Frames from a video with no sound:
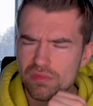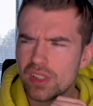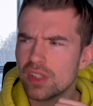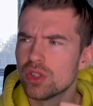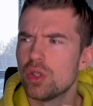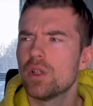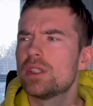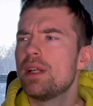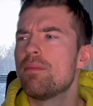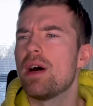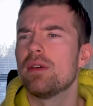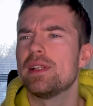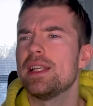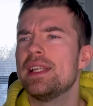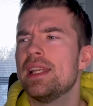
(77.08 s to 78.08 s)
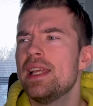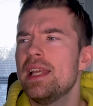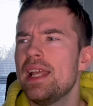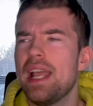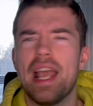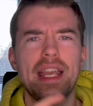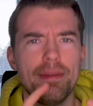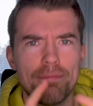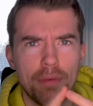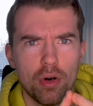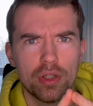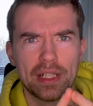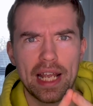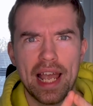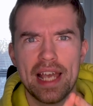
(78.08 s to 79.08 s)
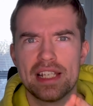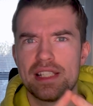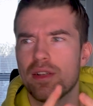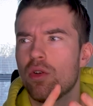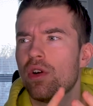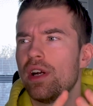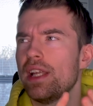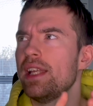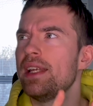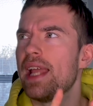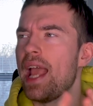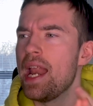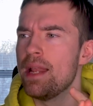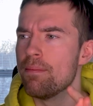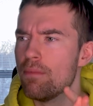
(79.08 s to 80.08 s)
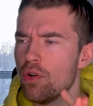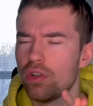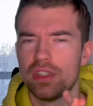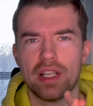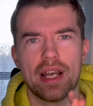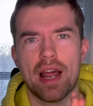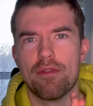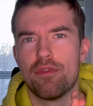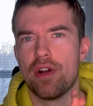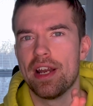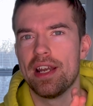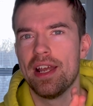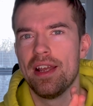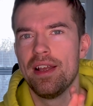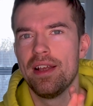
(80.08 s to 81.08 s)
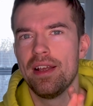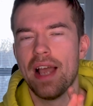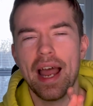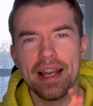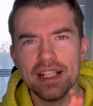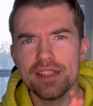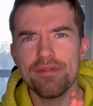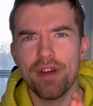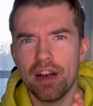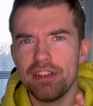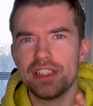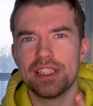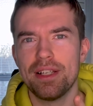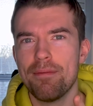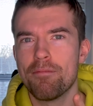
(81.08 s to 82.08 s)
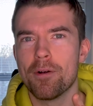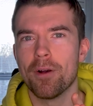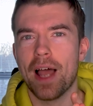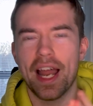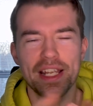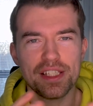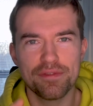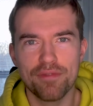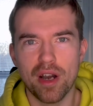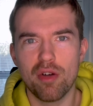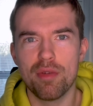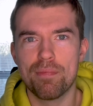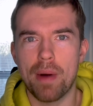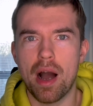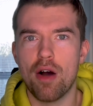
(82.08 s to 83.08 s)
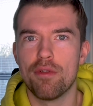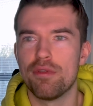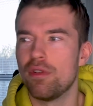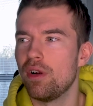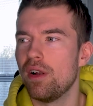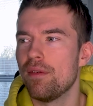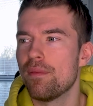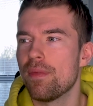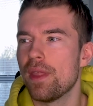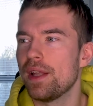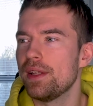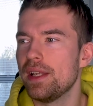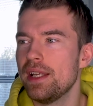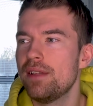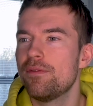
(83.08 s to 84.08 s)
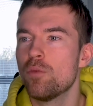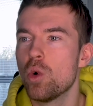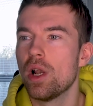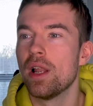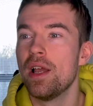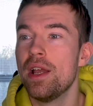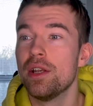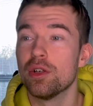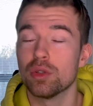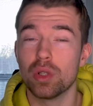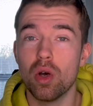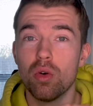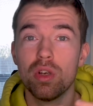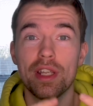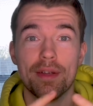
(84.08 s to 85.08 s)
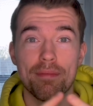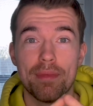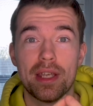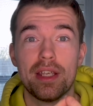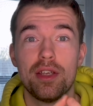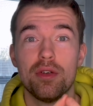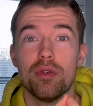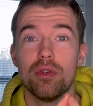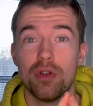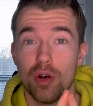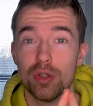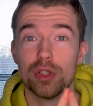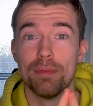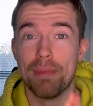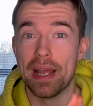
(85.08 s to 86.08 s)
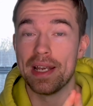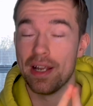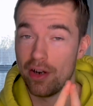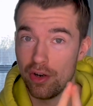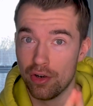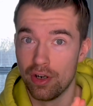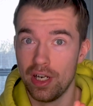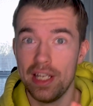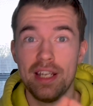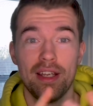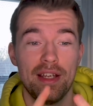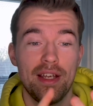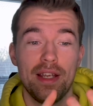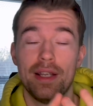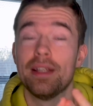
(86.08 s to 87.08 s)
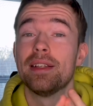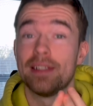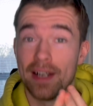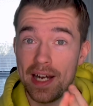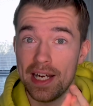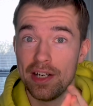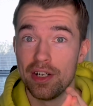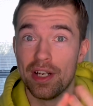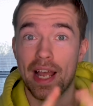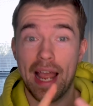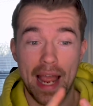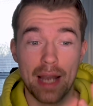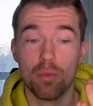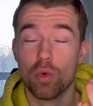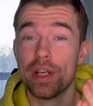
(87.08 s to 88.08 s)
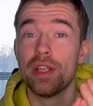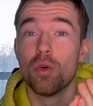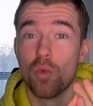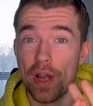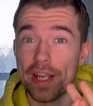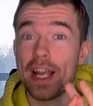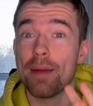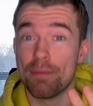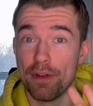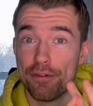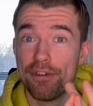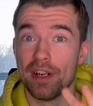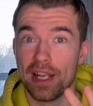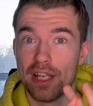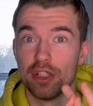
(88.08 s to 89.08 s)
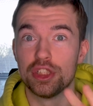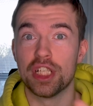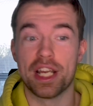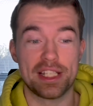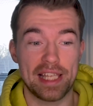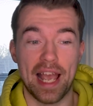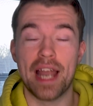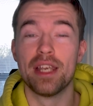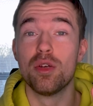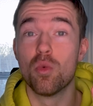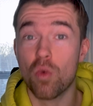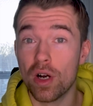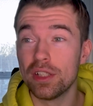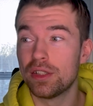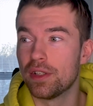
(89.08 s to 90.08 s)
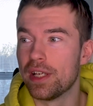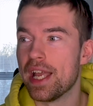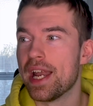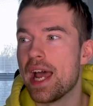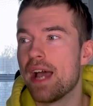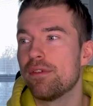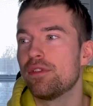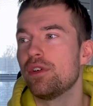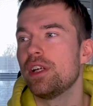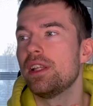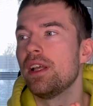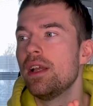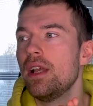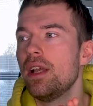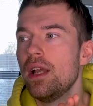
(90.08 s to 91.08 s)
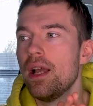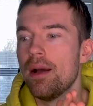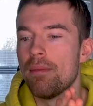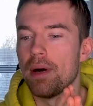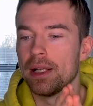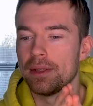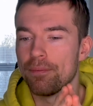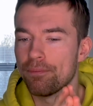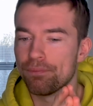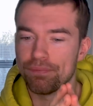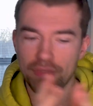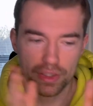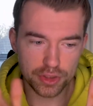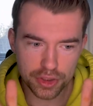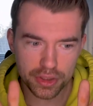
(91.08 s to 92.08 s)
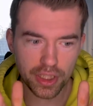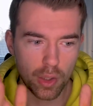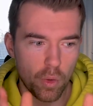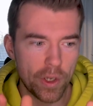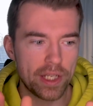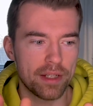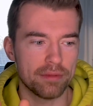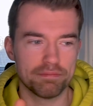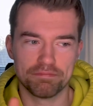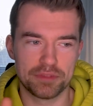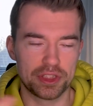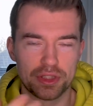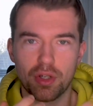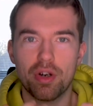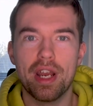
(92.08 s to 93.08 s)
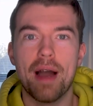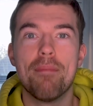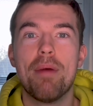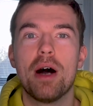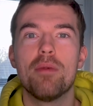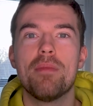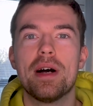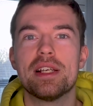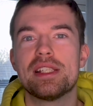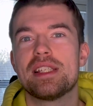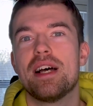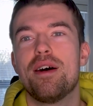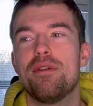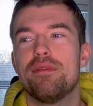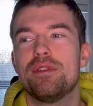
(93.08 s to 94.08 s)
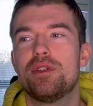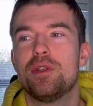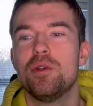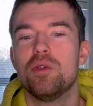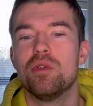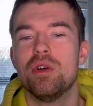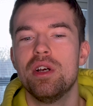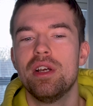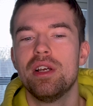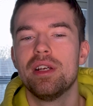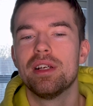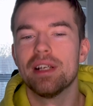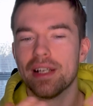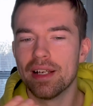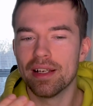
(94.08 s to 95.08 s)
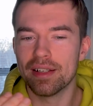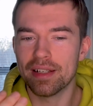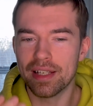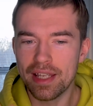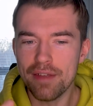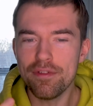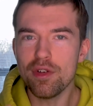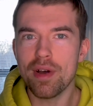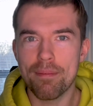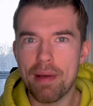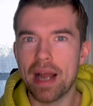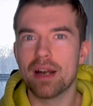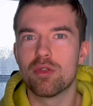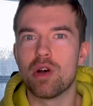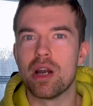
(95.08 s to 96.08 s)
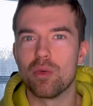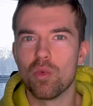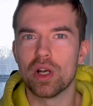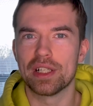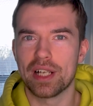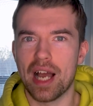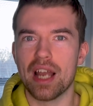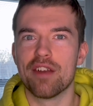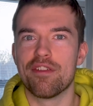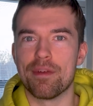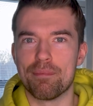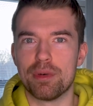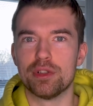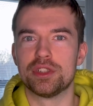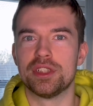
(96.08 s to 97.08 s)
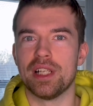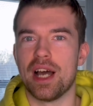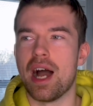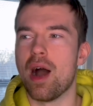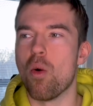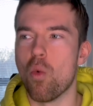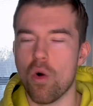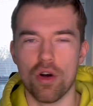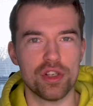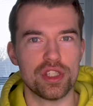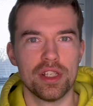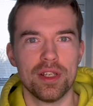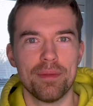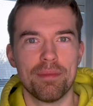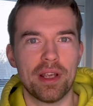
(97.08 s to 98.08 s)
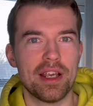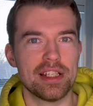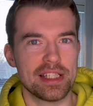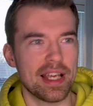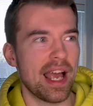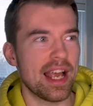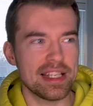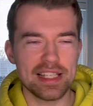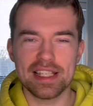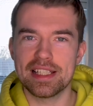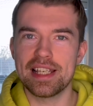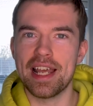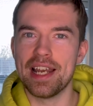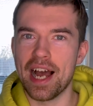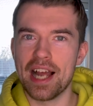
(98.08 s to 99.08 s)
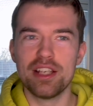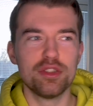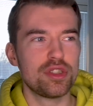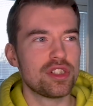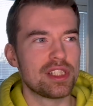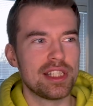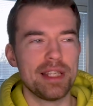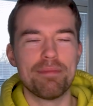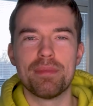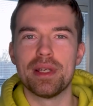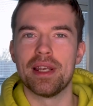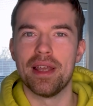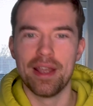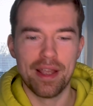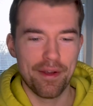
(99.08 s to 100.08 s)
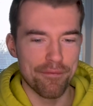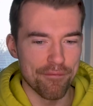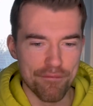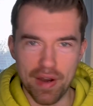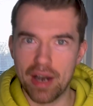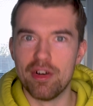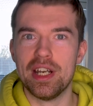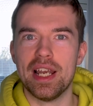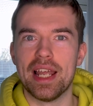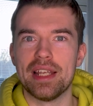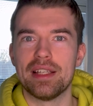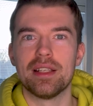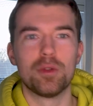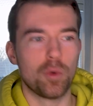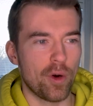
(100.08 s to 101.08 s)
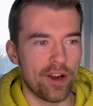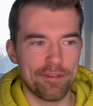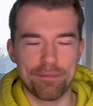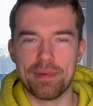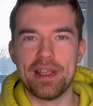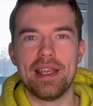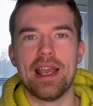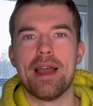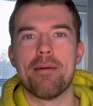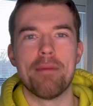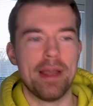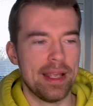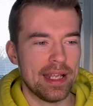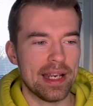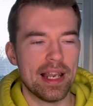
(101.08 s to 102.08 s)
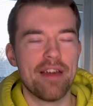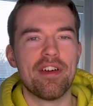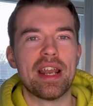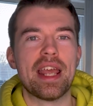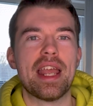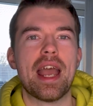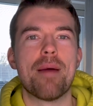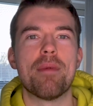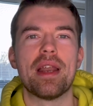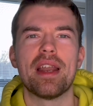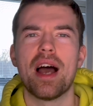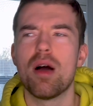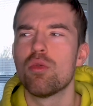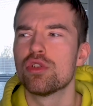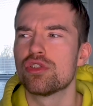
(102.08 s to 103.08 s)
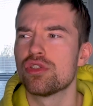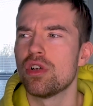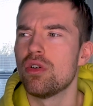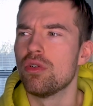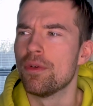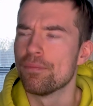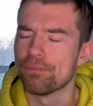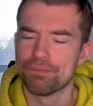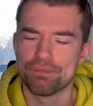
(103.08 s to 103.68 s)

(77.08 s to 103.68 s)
talked about in any podcast or in any book that I've read. And it's very simple and it's very powerful that it will not only make you go to bed early, tired, and when you wake up, you feel energized and you want to get after it. But just a quick story about myself to give you a background what kind of a person I was. Because as I said, I used to sleep in very late, 12 p.m., 11 a.m., and I was so